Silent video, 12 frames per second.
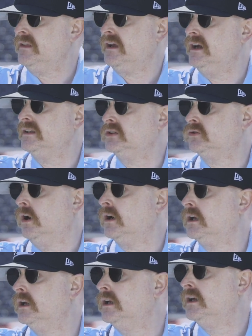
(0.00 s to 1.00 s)
that kind of talk.
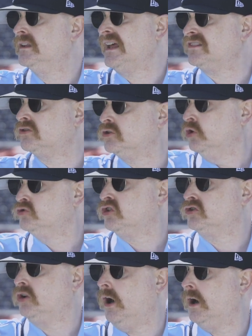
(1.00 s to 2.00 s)
That's loser
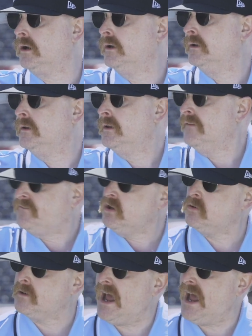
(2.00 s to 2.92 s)
talk. If you don't